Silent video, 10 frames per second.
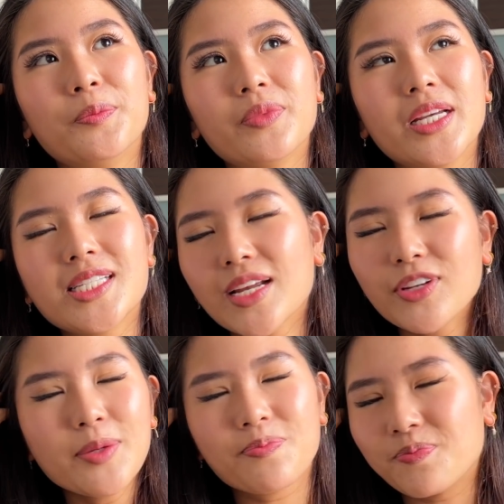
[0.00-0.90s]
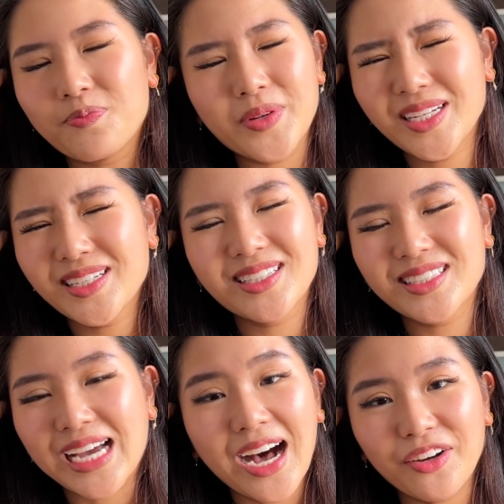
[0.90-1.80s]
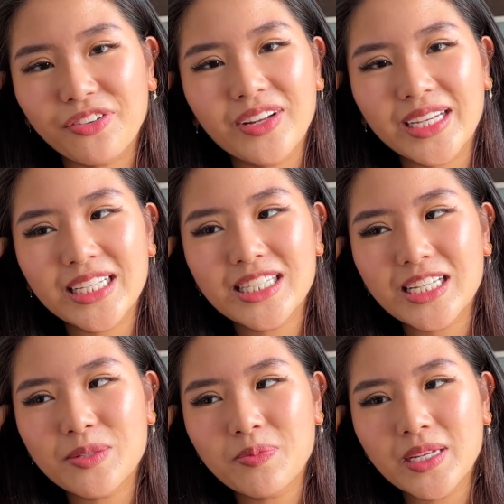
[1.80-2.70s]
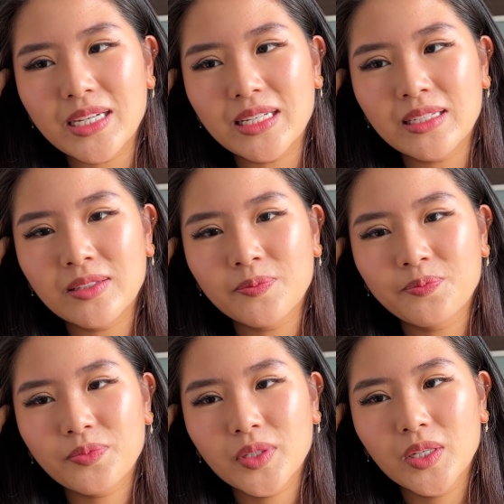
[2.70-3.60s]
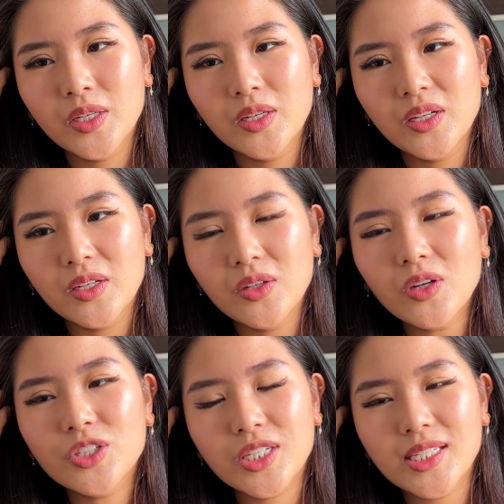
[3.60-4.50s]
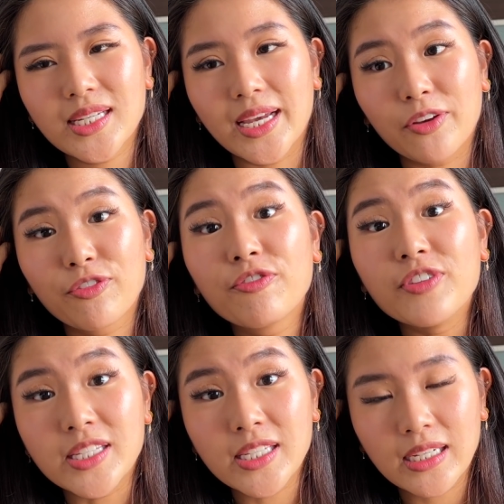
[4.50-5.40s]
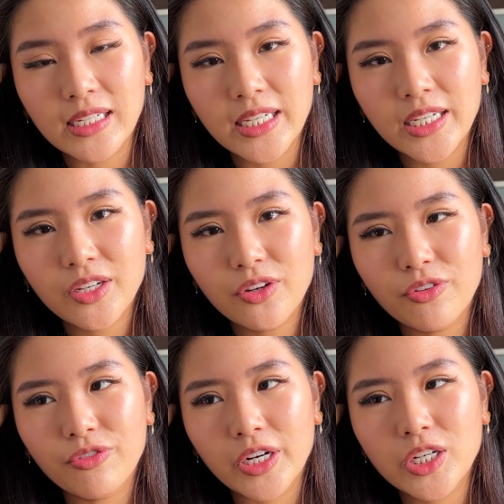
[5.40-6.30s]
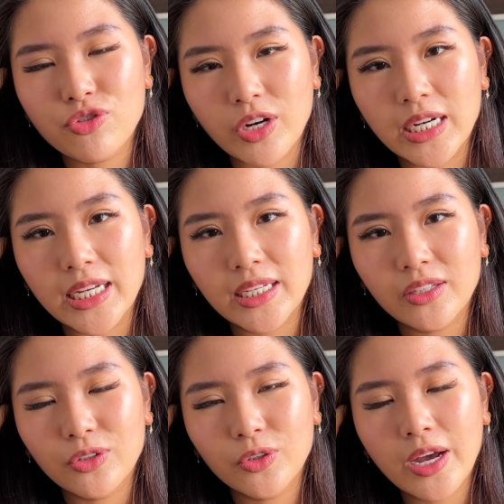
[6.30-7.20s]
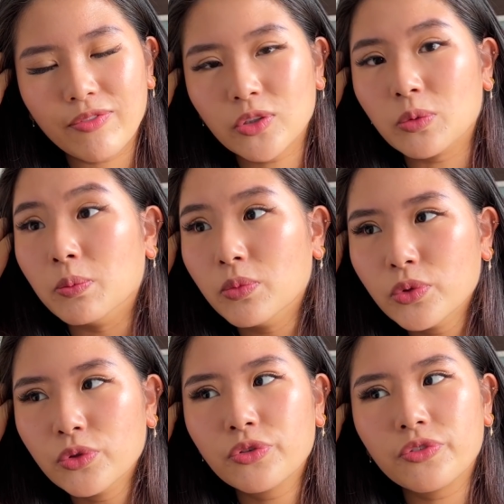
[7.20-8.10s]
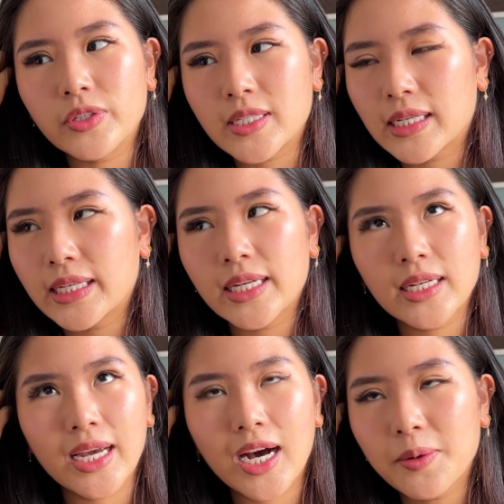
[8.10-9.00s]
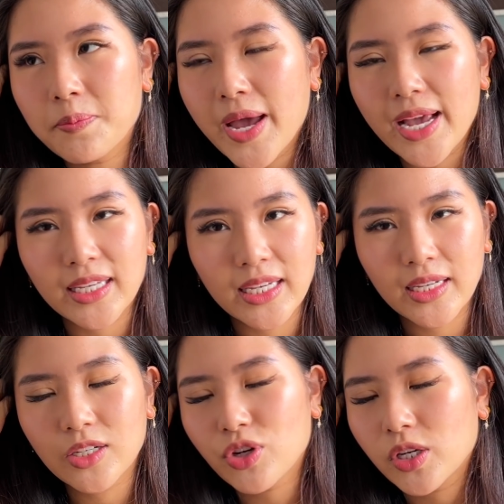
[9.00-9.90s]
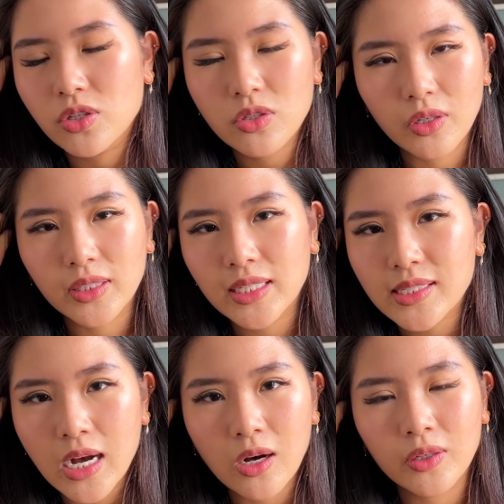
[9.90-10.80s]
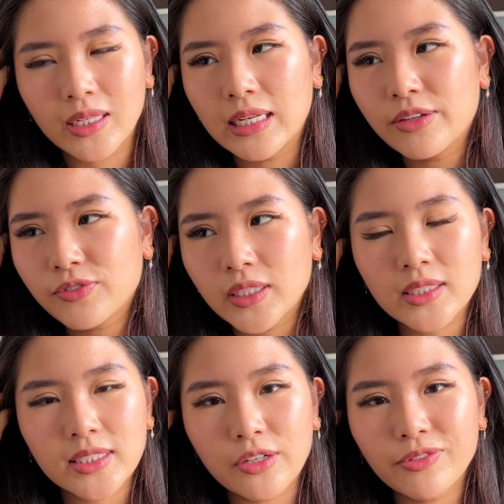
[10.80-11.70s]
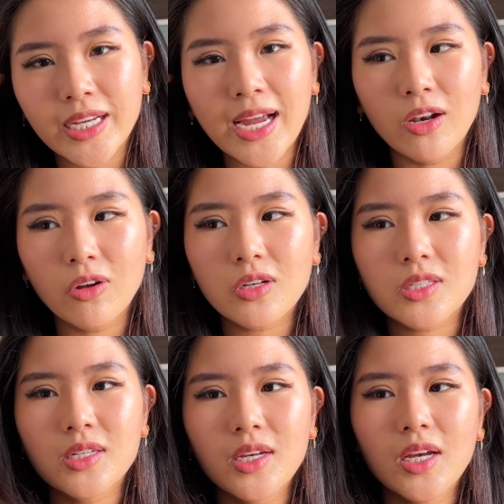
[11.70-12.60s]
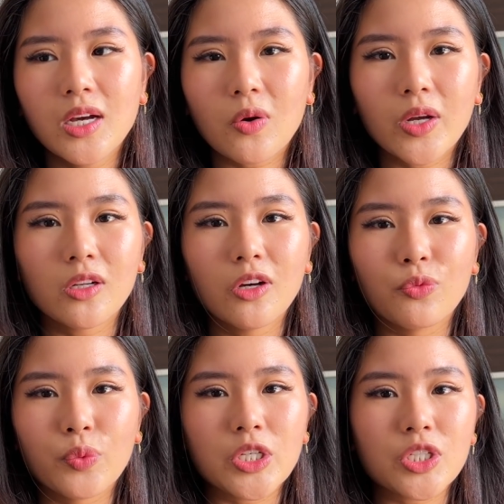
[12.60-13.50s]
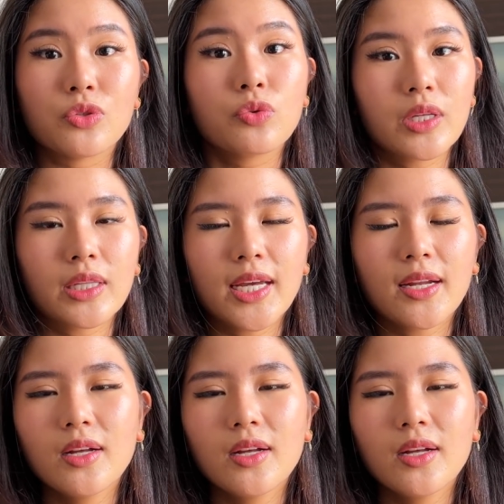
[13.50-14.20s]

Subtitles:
it's definitely been tough. Like it's been not just like physically very draining, you know, having to move physically and like unpacking and trying to sort things out and lifting stuff. Like I lost quite a lot of weight just doing that,